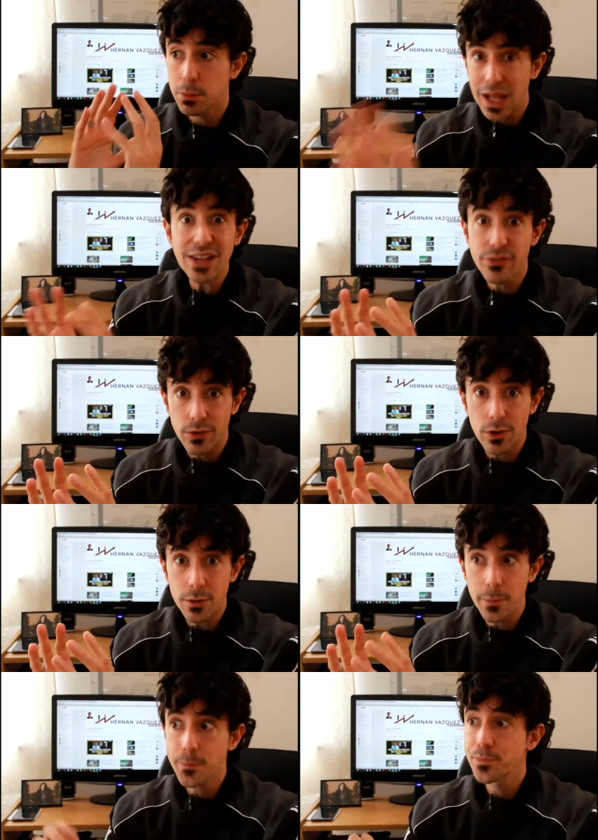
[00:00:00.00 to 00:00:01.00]

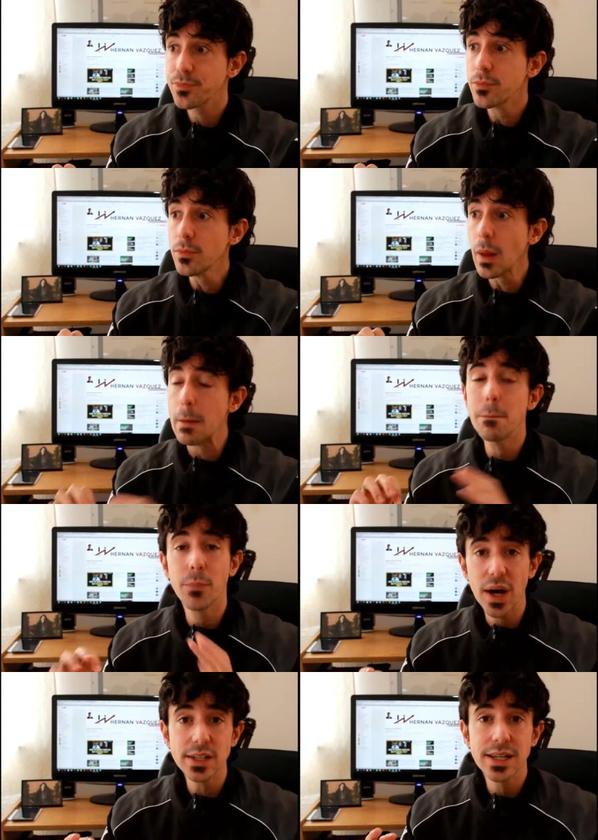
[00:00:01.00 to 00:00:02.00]
platform,
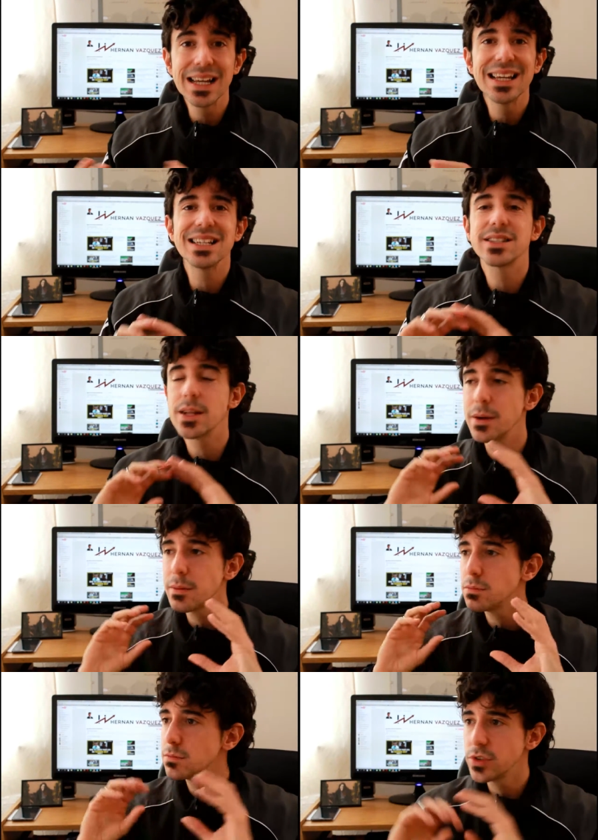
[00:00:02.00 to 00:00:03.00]
but it's the,